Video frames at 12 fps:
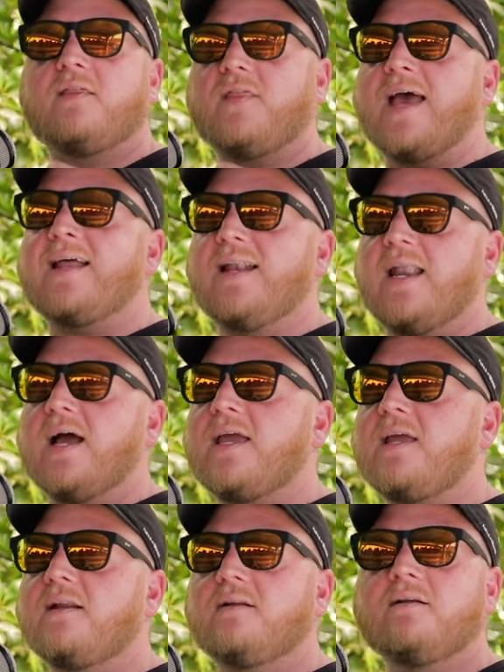that
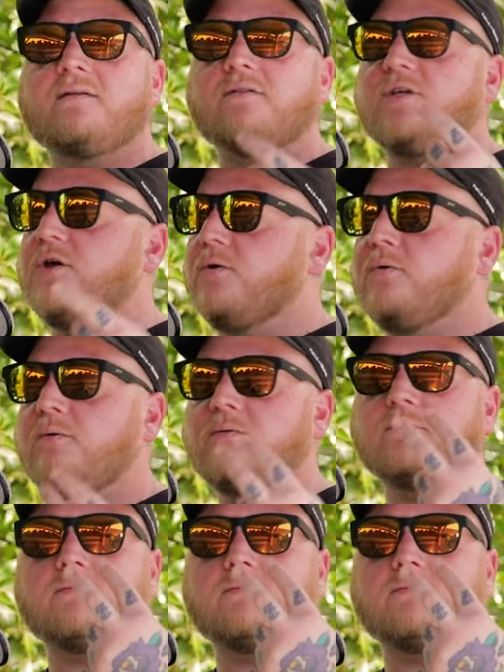night, you,